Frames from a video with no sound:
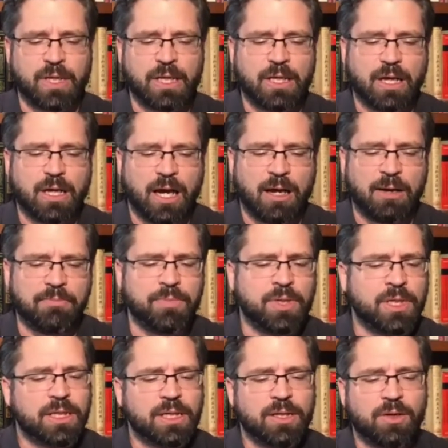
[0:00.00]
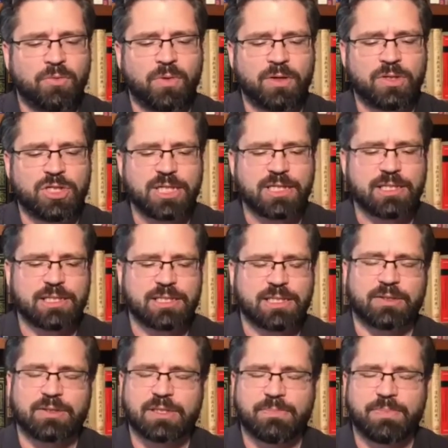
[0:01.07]
You know, when Jesus
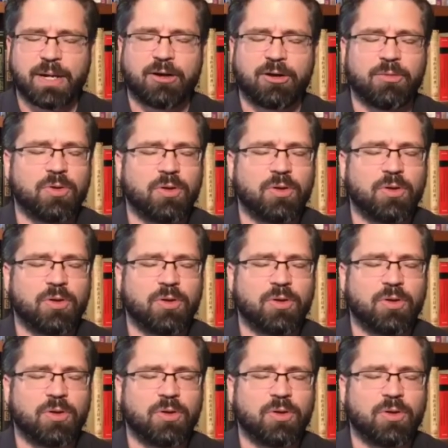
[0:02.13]
tells the parable